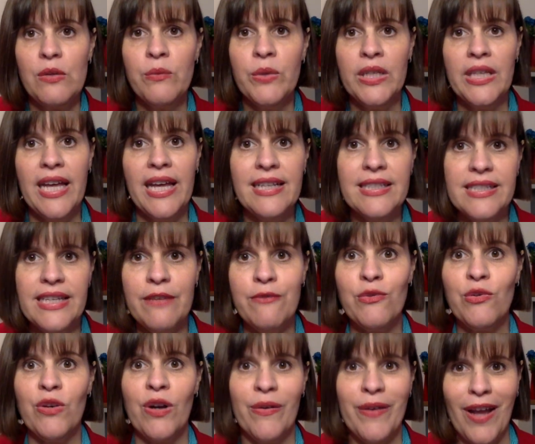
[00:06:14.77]
Well, as
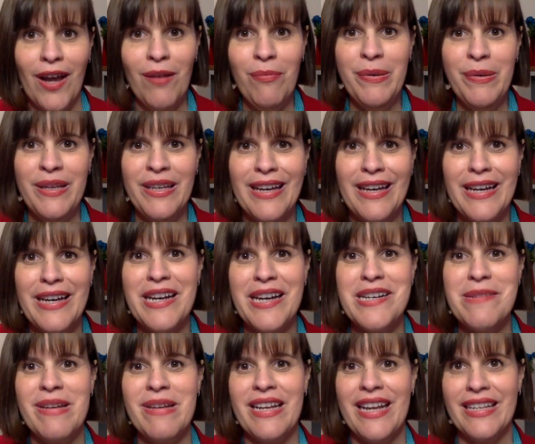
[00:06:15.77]
they've grown up
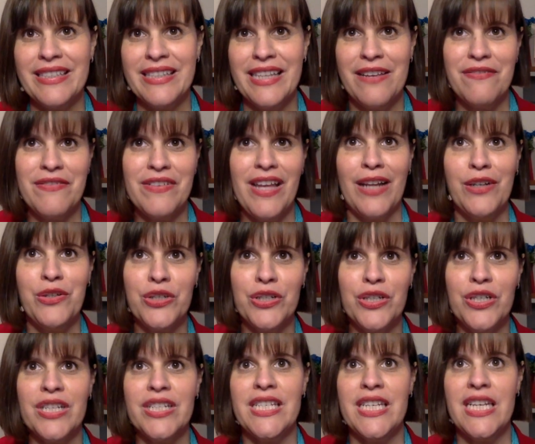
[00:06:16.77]
and as they've
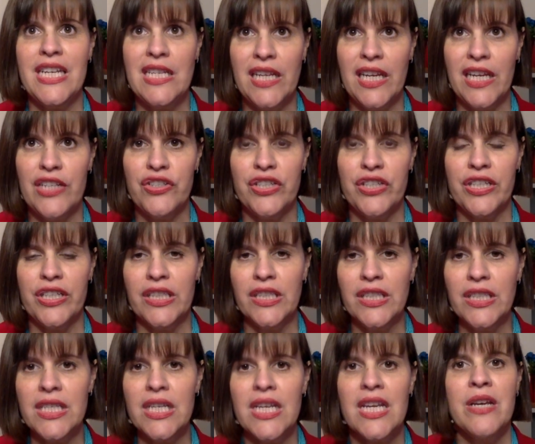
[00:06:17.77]
entered teenage
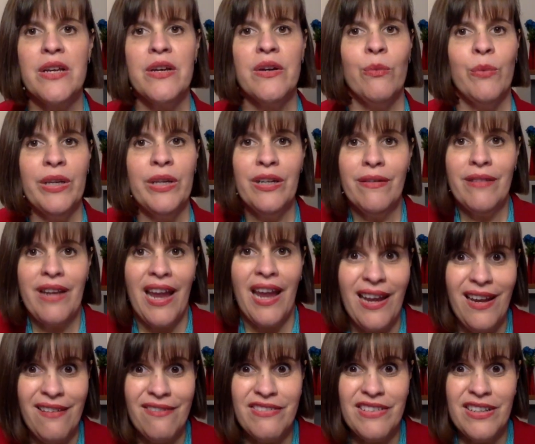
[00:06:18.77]
years, we don't
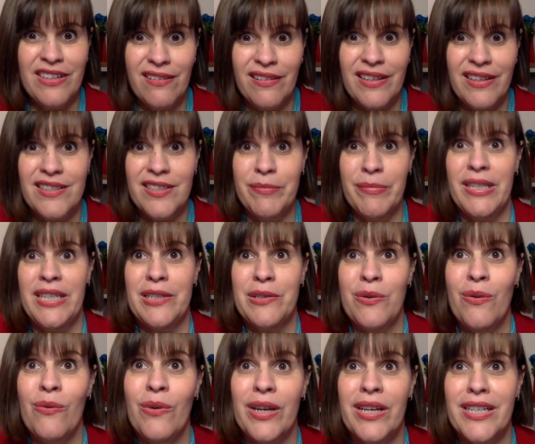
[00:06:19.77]
have nearly as many
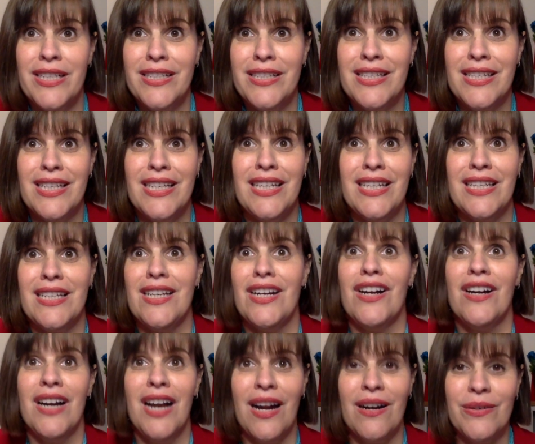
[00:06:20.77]
toys in
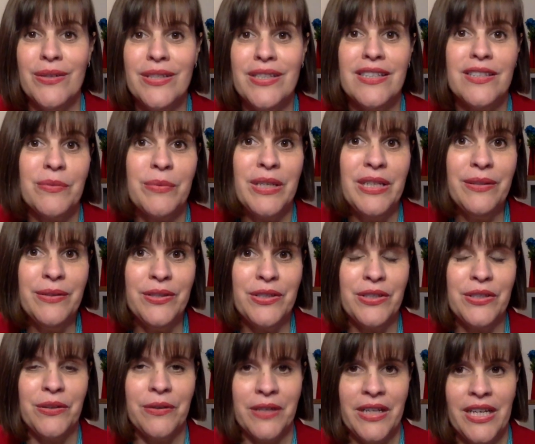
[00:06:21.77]
our house as we
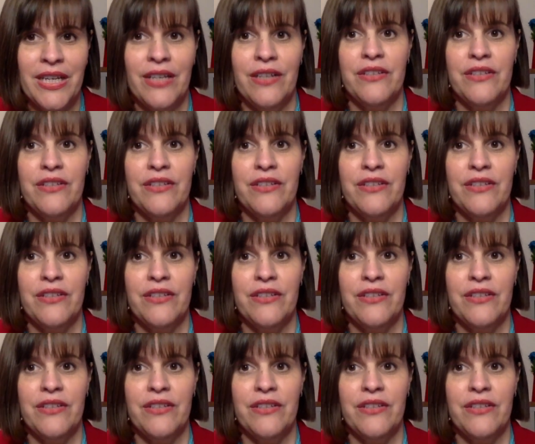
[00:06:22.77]
used to.